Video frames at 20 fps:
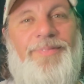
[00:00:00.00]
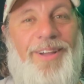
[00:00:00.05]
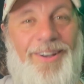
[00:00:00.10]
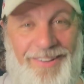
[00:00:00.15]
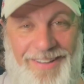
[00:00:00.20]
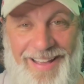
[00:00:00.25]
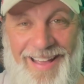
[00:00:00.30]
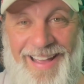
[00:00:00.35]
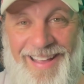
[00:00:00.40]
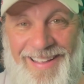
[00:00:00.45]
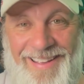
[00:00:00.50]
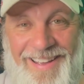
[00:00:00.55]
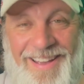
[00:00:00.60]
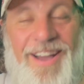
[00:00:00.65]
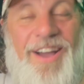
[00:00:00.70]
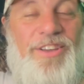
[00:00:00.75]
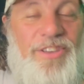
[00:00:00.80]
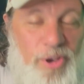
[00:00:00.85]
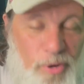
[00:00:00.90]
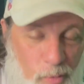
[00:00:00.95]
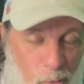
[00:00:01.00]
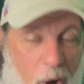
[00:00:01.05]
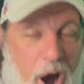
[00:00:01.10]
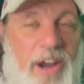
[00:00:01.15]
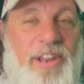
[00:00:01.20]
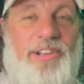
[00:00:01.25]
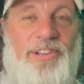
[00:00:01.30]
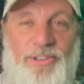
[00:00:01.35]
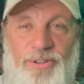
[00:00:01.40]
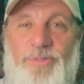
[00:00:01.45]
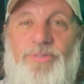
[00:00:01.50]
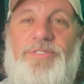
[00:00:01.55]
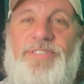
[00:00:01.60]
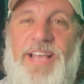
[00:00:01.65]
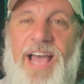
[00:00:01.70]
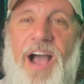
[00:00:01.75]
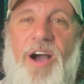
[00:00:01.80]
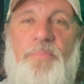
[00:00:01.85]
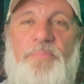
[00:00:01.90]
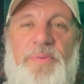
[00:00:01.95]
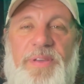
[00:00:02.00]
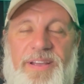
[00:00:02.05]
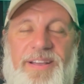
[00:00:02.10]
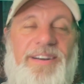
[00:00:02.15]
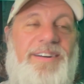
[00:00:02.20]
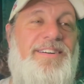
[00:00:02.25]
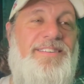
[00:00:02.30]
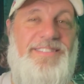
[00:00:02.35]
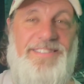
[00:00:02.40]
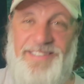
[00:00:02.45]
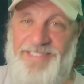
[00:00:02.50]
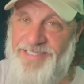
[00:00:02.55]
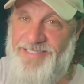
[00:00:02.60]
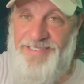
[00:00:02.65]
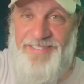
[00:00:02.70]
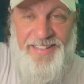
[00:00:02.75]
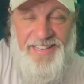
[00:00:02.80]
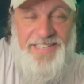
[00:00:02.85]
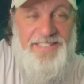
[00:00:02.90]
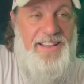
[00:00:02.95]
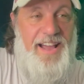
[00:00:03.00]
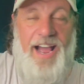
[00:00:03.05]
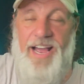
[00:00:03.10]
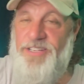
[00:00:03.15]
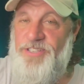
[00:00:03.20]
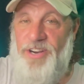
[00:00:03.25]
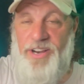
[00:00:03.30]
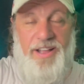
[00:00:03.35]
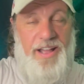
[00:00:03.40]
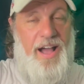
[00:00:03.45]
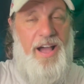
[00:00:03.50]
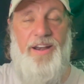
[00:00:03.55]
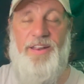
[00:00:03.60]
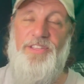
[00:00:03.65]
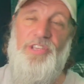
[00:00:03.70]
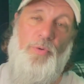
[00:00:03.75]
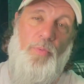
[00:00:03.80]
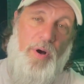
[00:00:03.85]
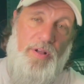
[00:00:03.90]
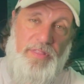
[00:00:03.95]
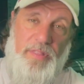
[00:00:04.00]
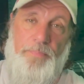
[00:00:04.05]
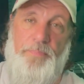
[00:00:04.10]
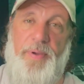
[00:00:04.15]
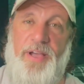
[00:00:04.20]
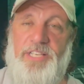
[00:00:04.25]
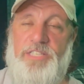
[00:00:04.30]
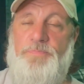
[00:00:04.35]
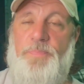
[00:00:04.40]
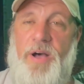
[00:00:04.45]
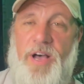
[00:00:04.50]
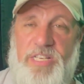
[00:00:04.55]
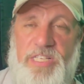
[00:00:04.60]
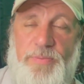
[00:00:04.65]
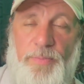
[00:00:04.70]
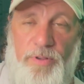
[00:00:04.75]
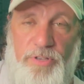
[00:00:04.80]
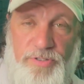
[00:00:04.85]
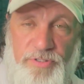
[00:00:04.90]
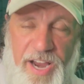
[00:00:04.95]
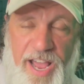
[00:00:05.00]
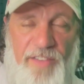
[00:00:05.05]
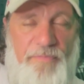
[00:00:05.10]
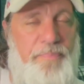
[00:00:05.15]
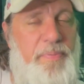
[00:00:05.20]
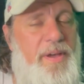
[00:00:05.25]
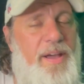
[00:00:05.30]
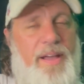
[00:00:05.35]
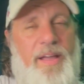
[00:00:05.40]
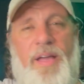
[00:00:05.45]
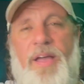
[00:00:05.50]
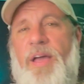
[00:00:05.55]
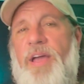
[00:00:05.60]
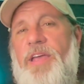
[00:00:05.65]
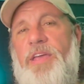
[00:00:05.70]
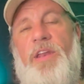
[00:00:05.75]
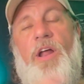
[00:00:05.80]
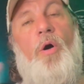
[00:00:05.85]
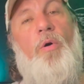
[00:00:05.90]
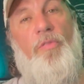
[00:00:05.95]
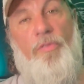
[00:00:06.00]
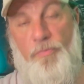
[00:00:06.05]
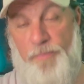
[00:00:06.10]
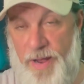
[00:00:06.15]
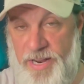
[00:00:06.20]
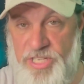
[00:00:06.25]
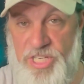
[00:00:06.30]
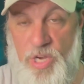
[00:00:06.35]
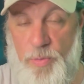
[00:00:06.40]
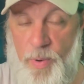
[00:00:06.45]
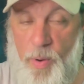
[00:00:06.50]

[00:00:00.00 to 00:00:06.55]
Okay? You want to lose out because these guys are gone and you want the best possible draft pick, you know, especially